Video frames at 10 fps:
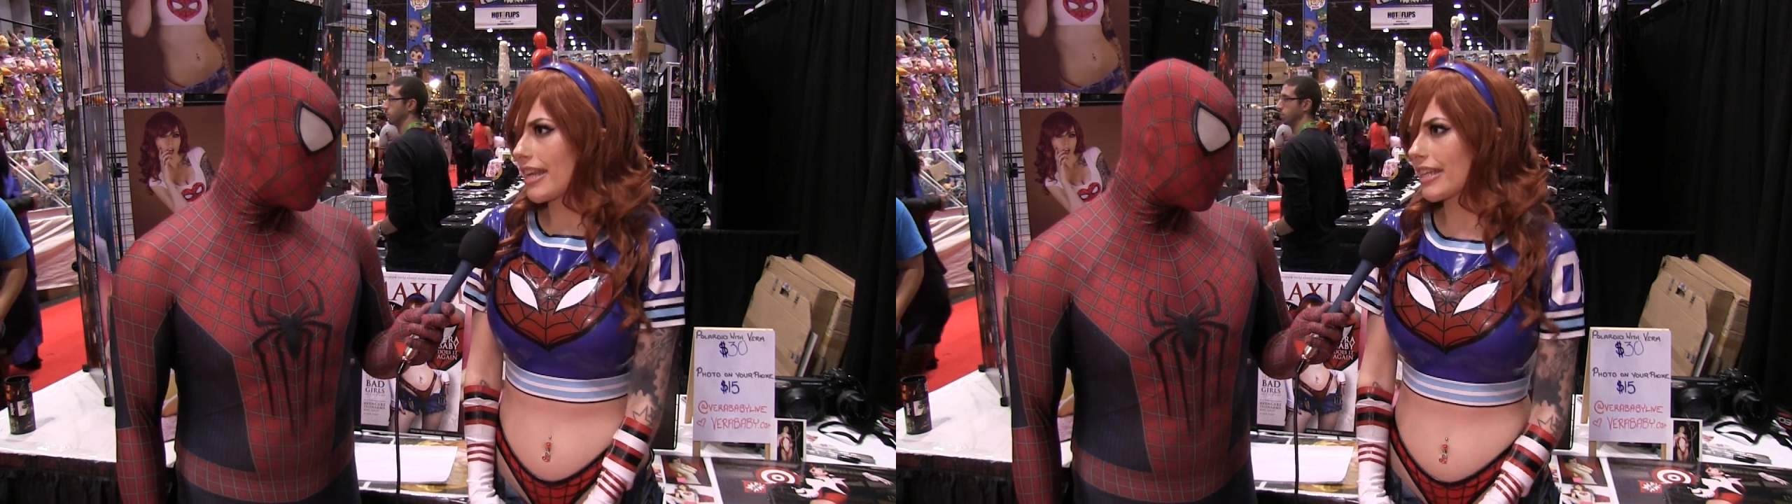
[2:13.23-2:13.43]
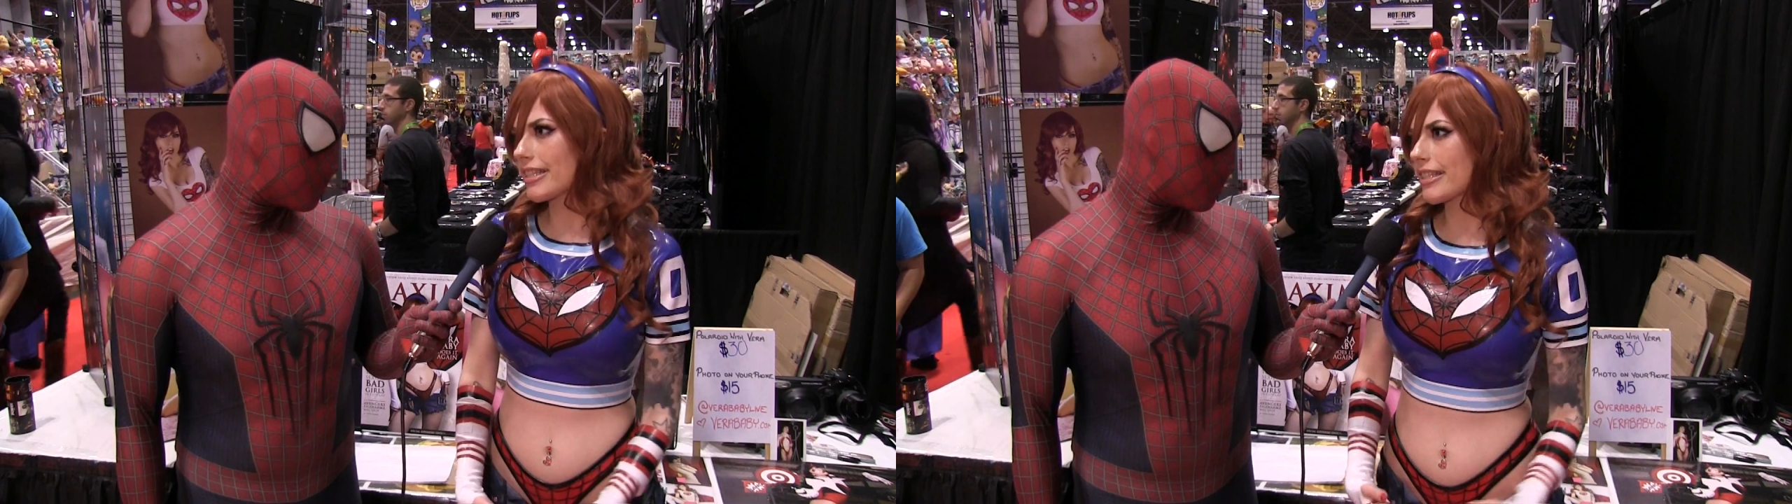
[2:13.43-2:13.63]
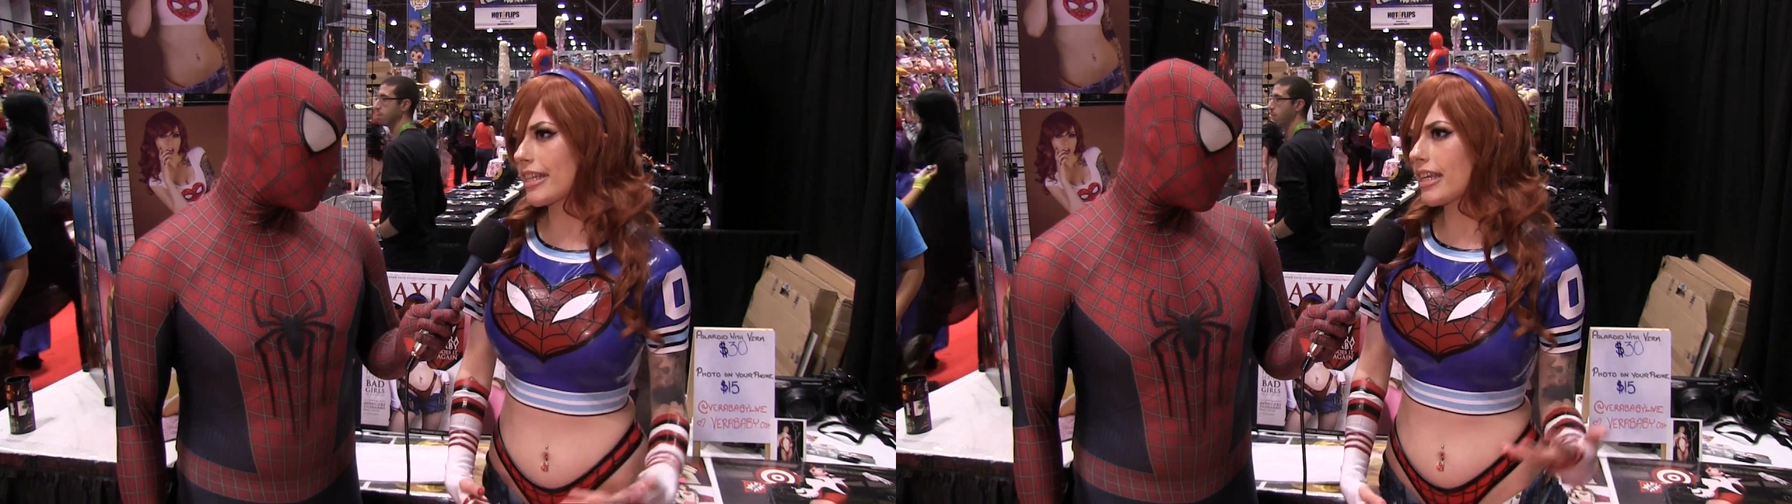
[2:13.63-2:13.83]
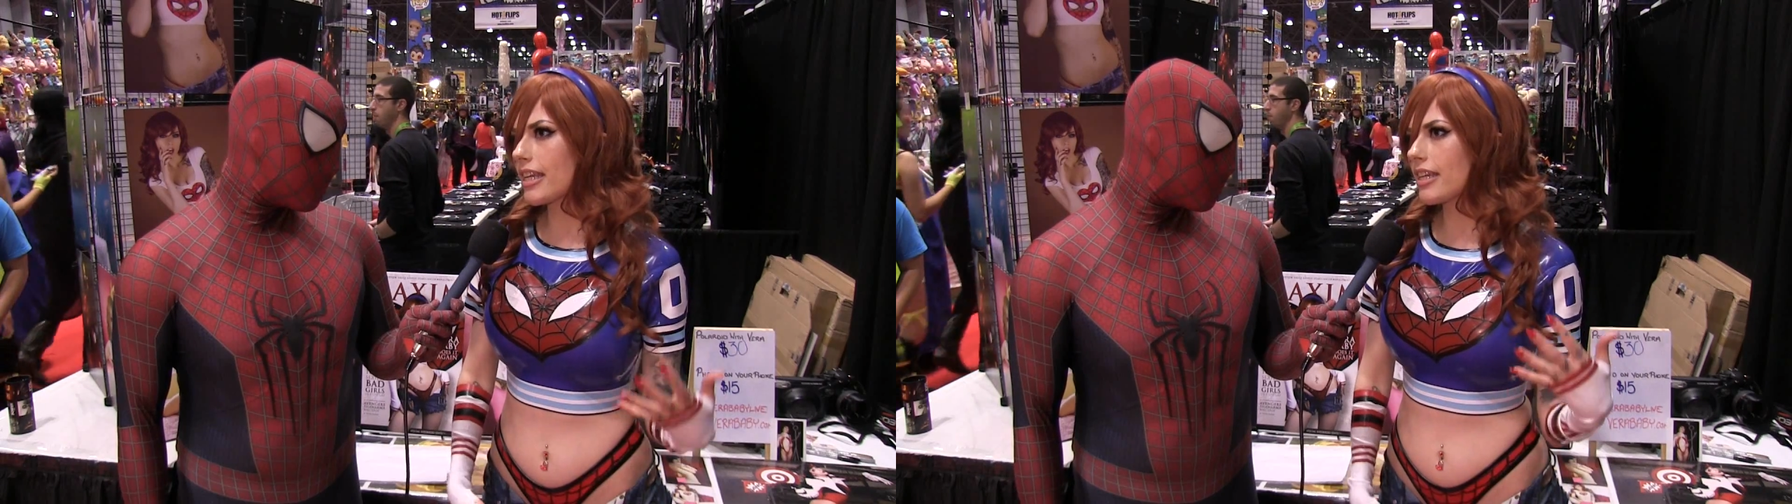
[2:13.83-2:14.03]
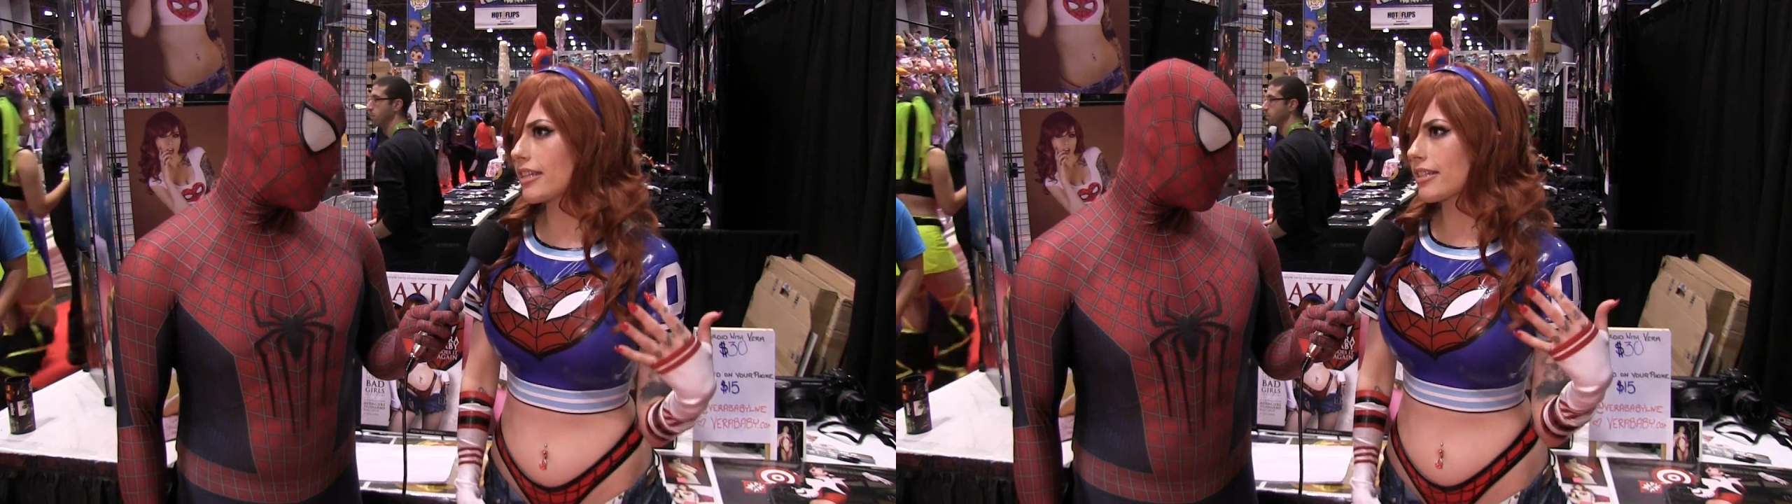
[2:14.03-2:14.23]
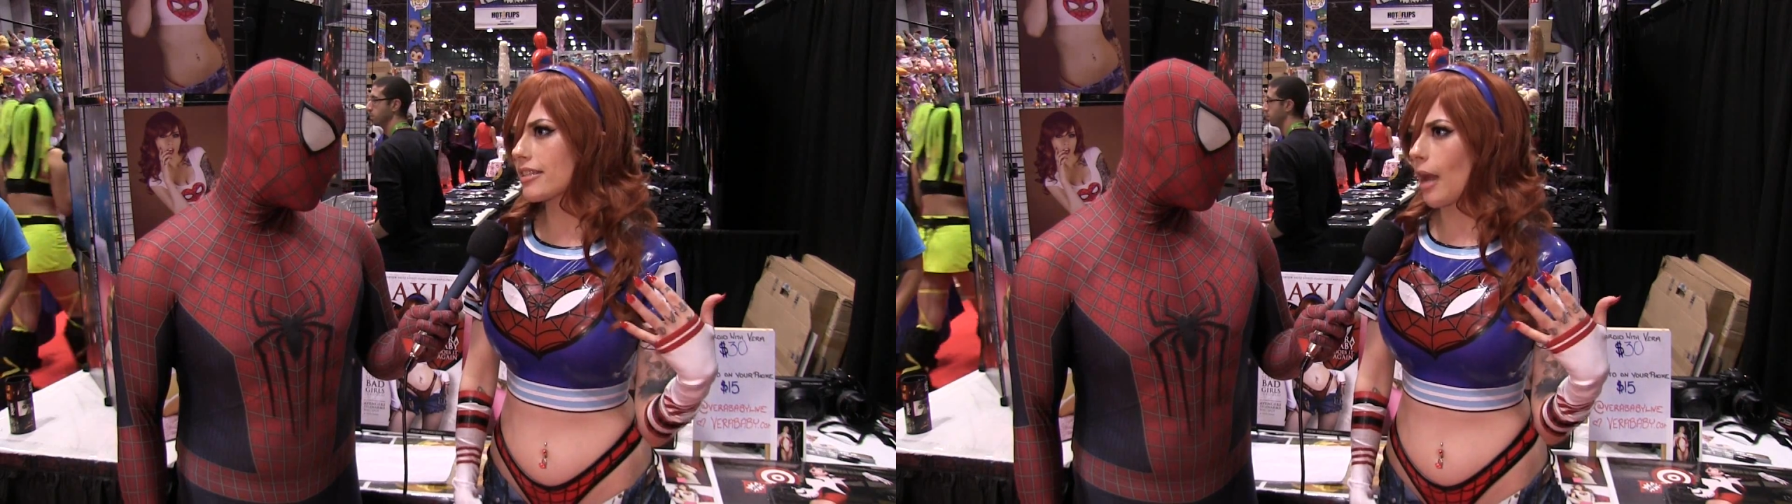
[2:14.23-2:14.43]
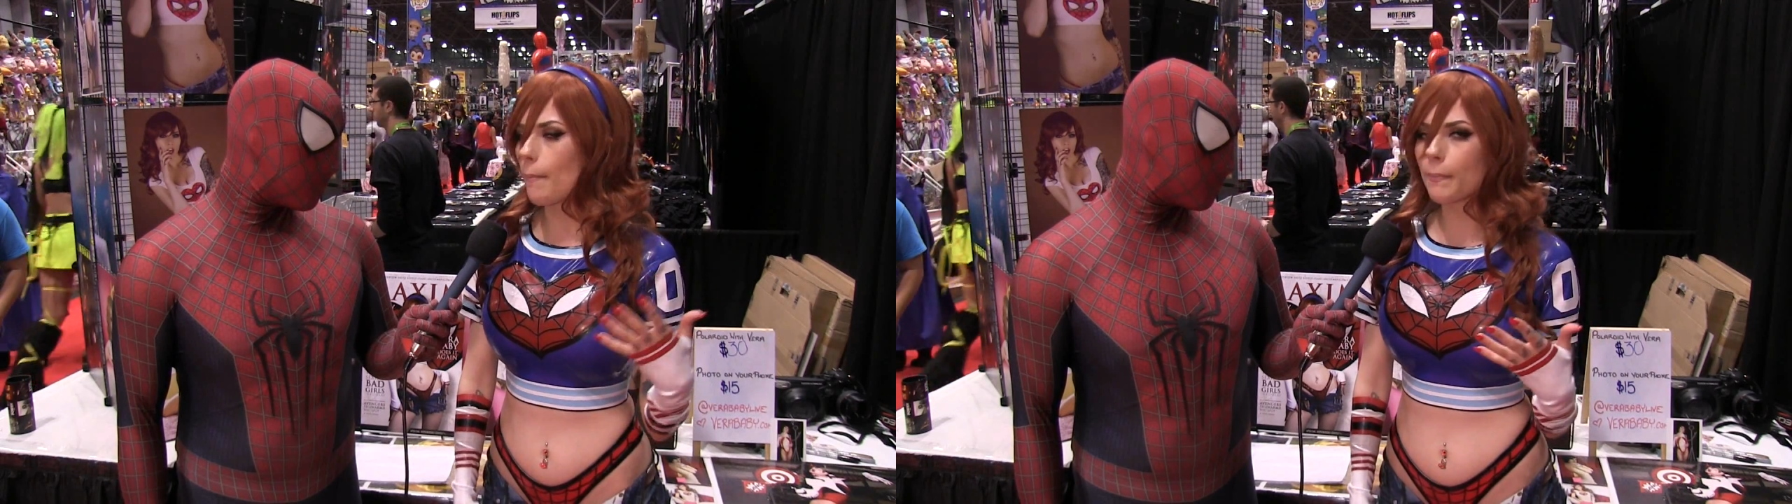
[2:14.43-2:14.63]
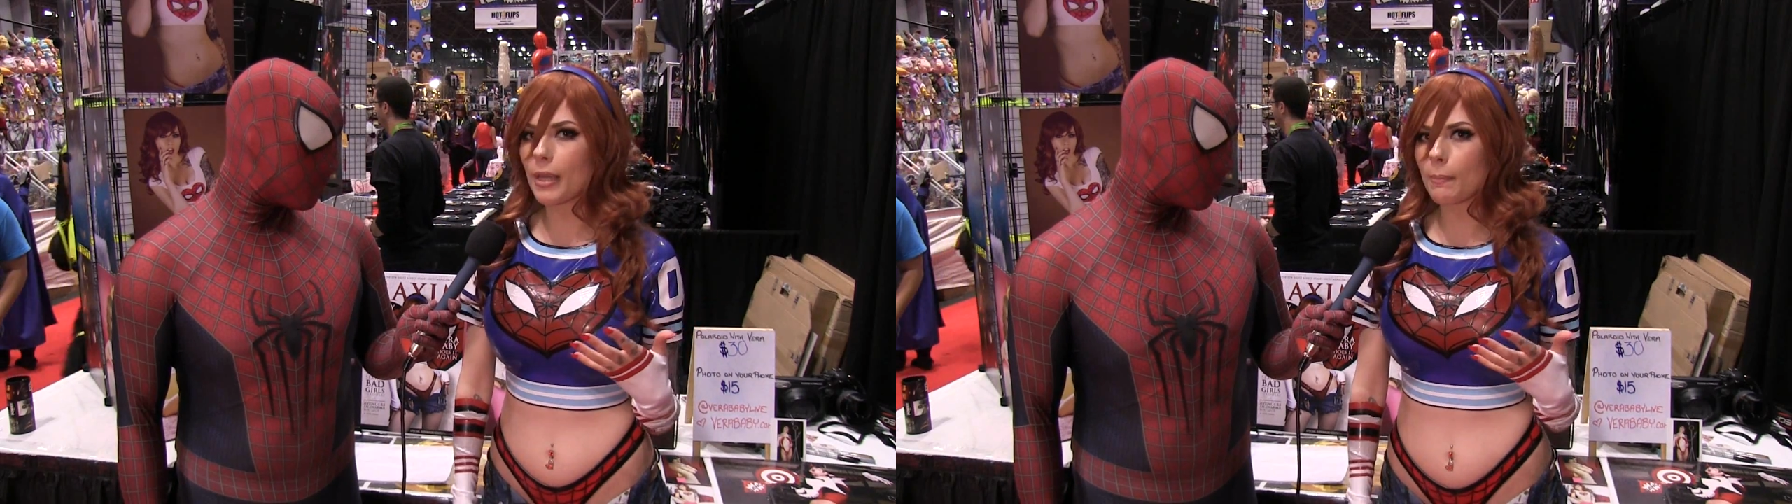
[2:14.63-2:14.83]
I can see
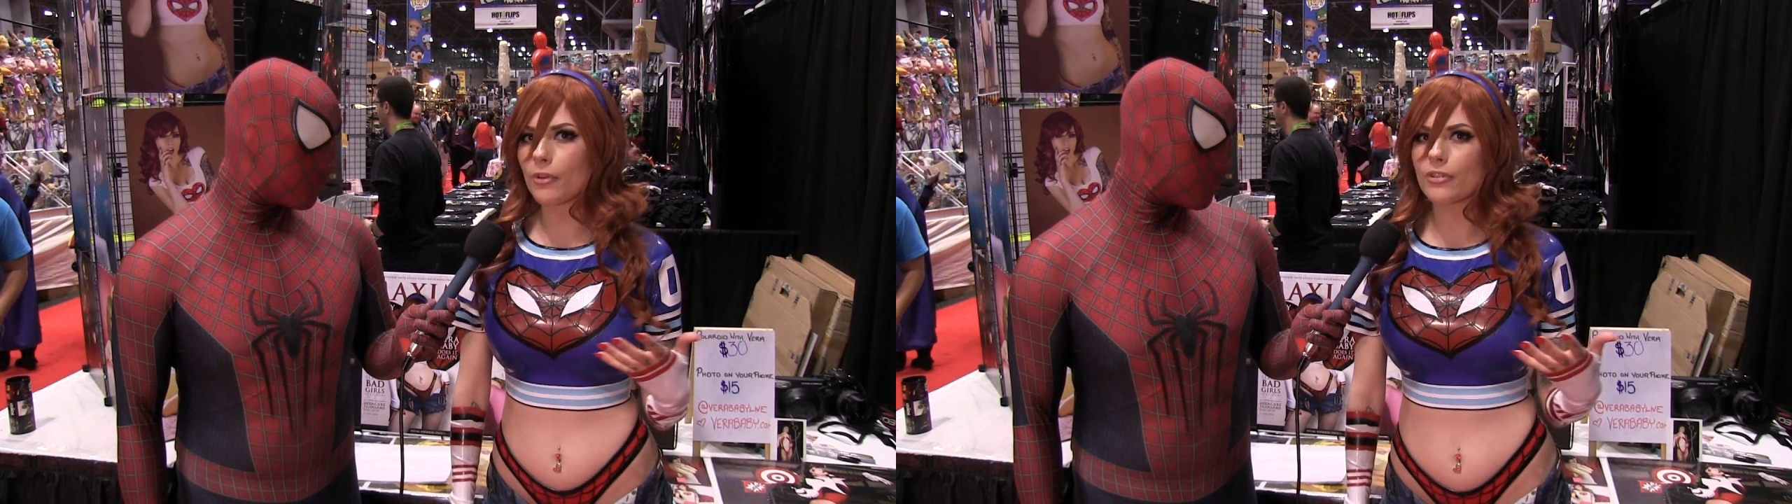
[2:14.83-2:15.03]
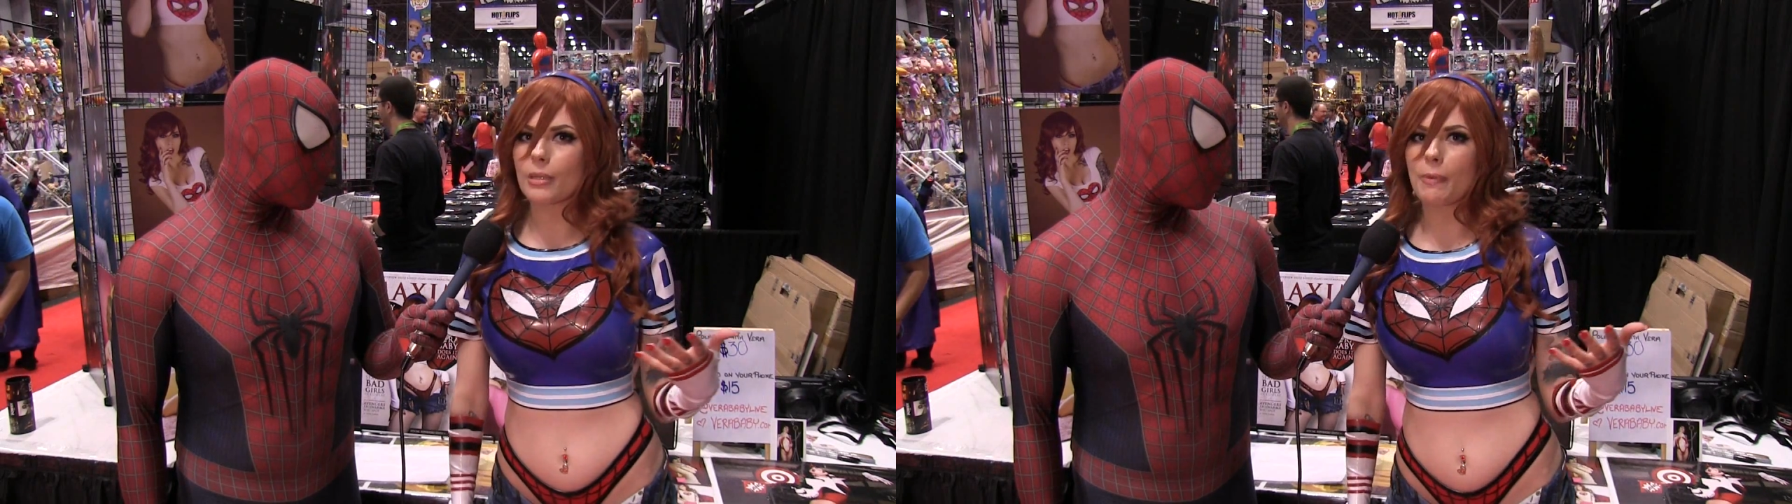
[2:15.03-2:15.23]
some people's